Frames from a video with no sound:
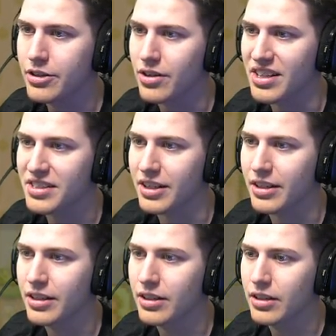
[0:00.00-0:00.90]

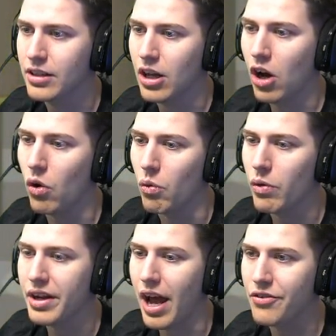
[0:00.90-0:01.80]
Interesting. Oh,
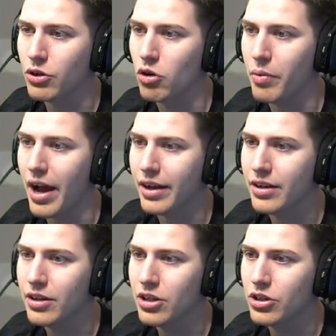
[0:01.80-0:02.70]
wait, I have to go
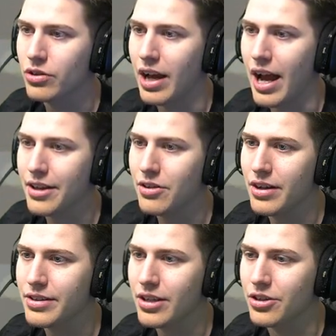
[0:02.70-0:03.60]
back. You had no
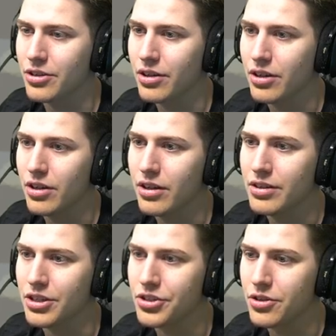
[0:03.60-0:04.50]
idea,
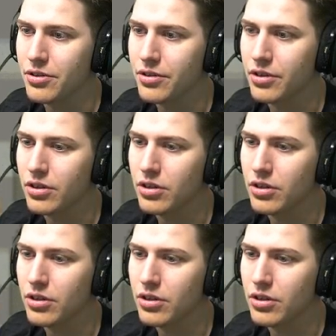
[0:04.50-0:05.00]
did you?